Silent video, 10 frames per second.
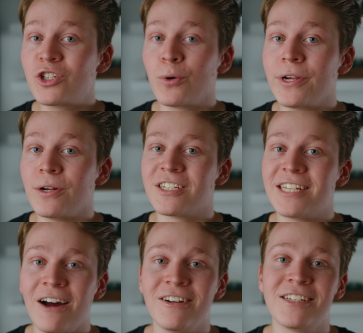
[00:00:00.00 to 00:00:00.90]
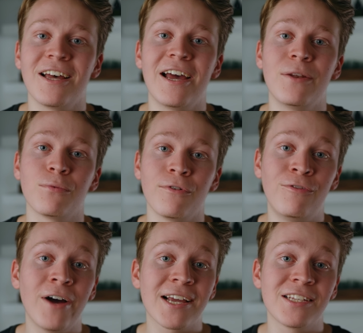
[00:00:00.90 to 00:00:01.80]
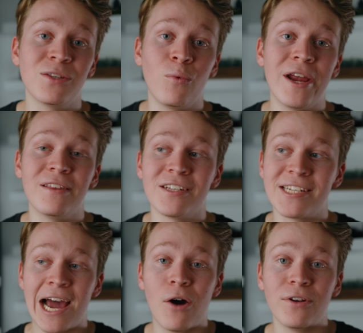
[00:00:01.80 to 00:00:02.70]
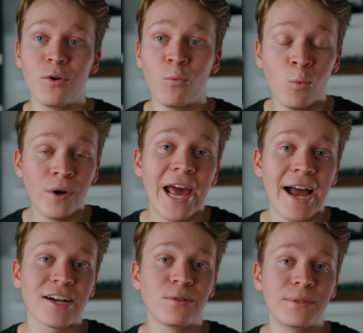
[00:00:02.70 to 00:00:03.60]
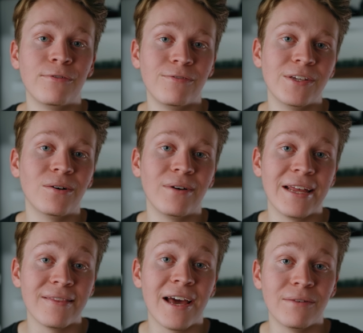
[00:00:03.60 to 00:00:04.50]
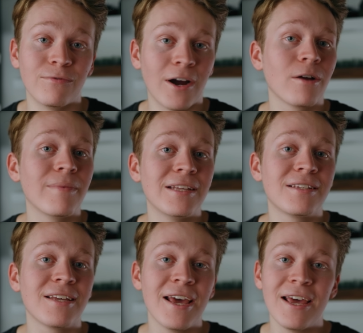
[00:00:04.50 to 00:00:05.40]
sure your sound design reflects the way the sound would actually feel in that environment